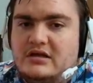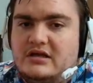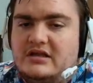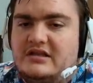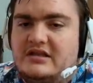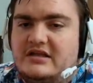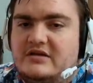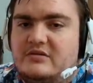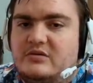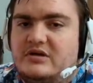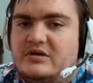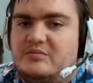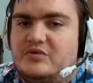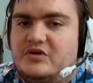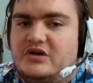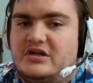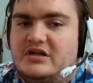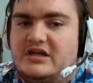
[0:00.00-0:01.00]
And then we could
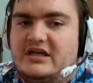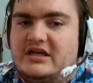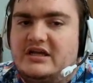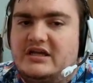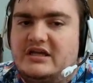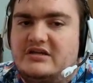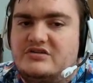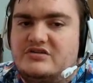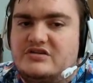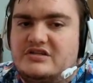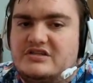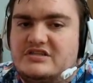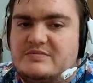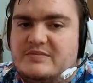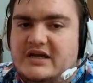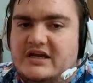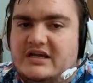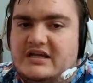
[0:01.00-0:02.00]
put a entrance
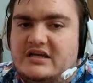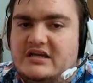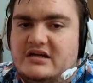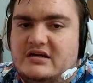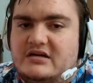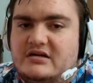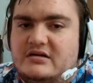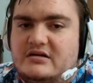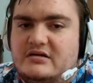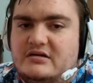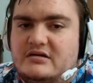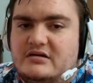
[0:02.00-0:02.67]
back here.